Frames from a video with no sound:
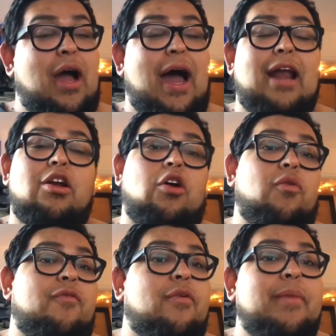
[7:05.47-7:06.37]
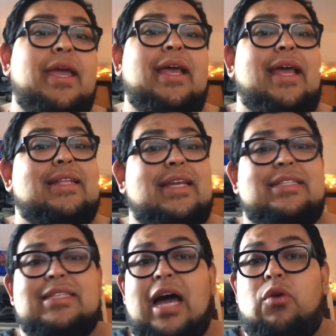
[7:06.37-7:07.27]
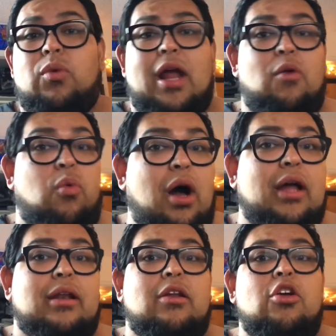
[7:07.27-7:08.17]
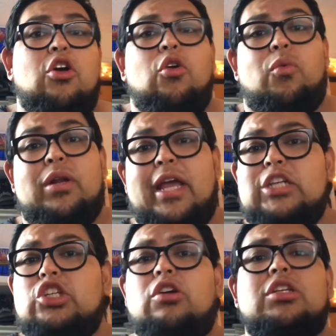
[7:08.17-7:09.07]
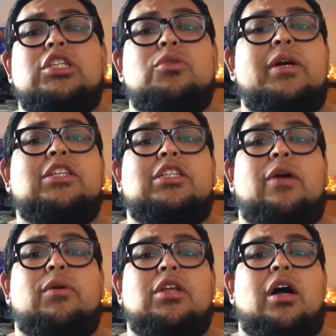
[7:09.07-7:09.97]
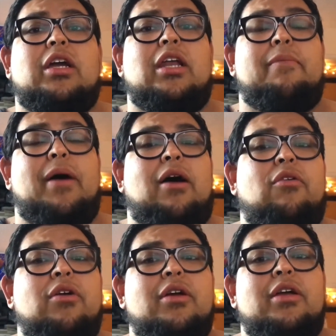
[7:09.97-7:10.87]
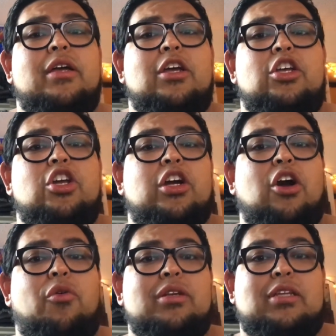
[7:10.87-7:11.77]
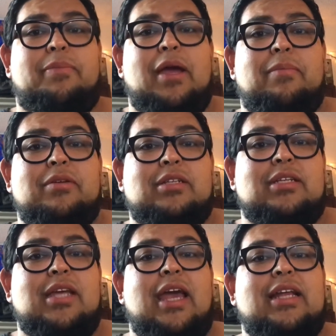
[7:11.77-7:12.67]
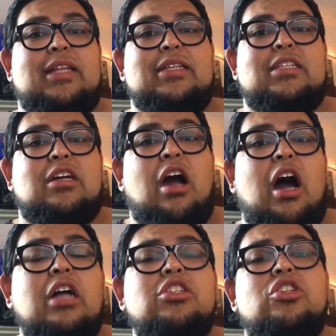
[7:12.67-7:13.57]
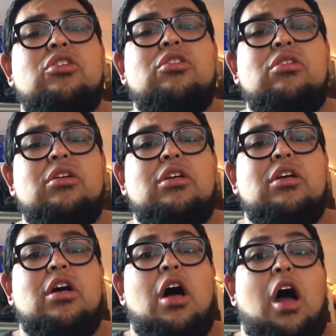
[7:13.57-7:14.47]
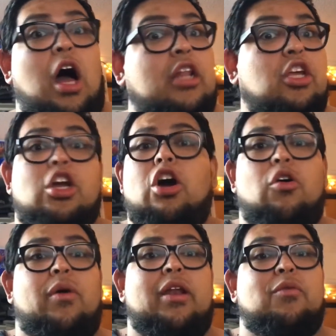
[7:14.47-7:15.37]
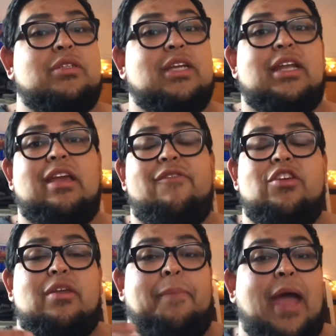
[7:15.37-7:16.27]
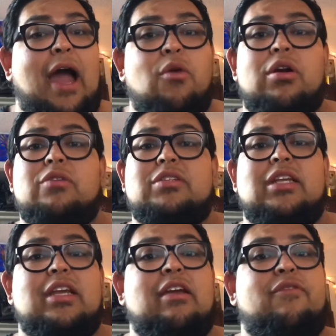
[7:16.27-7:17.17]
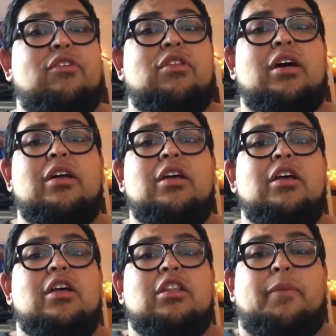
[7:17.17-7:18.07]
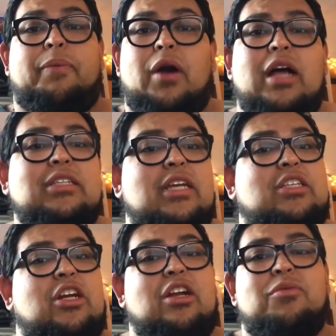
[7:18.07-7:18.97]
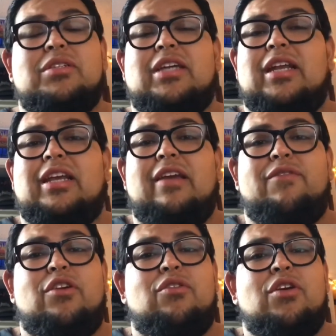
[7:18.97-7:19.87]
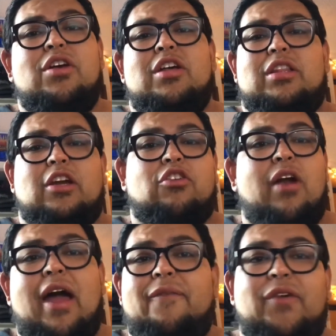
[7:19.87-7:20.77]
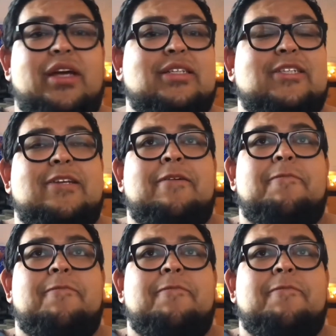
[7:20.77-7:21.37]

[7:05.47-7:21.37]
I don't know. For me, it's not what I want. When they showed the Switch, they were talking about you're going to be able to take this console on the go, and it was going to give you the power, and it was going to give you the processor, and it was going to give you the graphics.